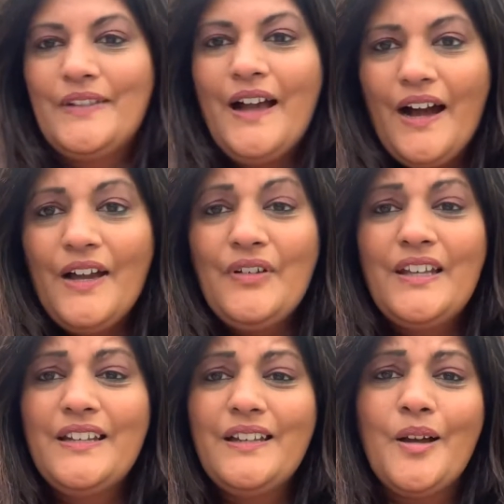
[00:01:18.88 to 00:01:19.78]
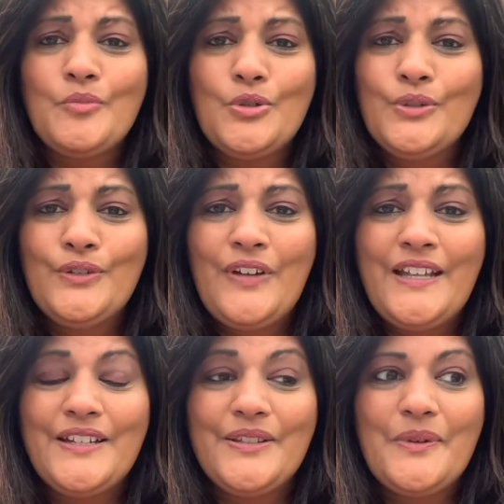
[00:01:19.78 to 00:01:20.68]
I've had it, I'm sure you've had
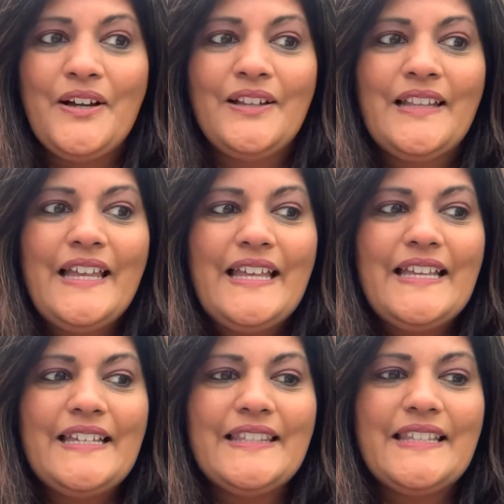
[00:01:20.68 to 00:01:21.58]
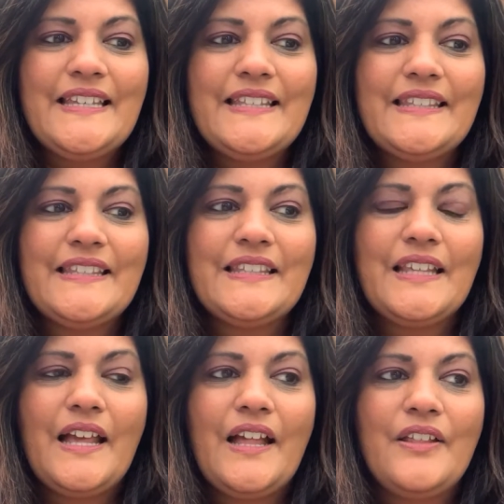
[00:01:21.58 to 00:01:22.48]
it as well, is this
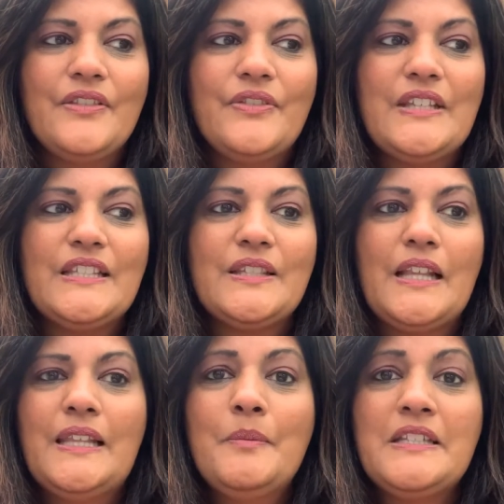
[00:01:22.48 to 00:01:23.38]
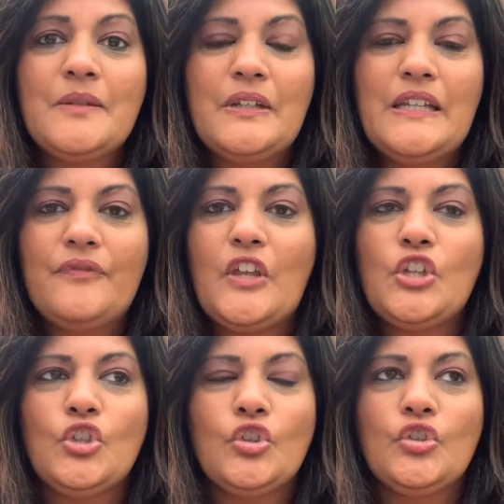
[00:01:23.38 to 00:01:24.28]
limiting belief that
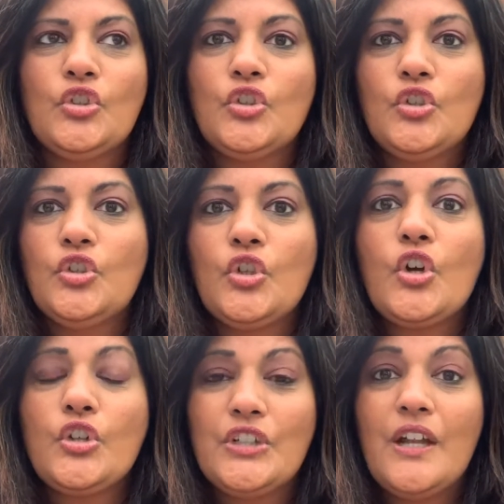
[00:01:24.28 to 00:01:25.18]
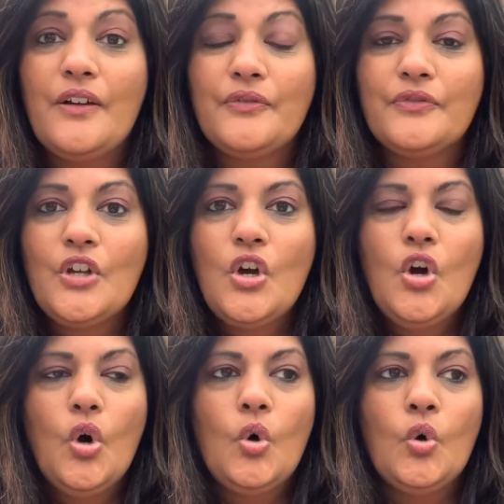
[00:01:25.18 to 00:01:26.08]
you're not good enough,
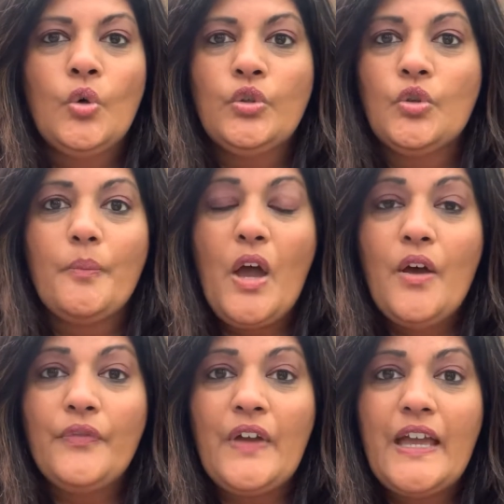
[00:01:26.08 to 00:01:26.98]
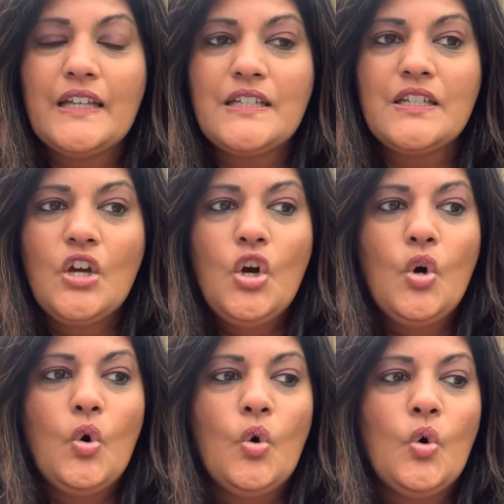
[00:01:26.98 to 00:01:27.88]
or you're not perfect,
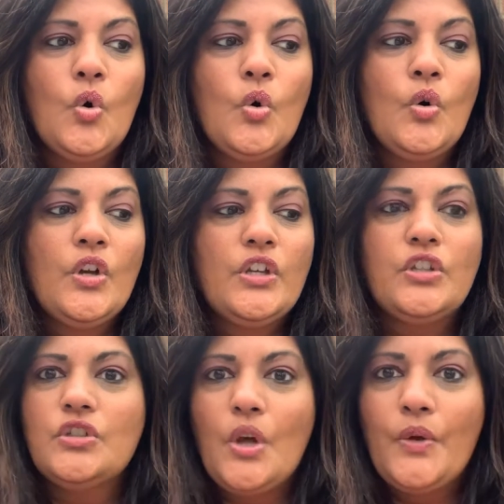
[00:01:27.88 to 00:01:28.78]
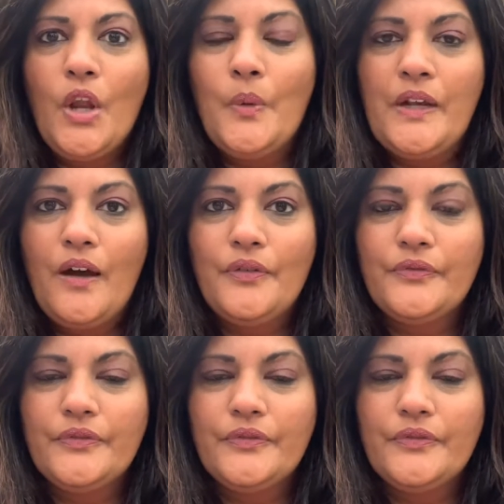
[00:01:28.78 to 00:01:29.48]
or you don't know enough.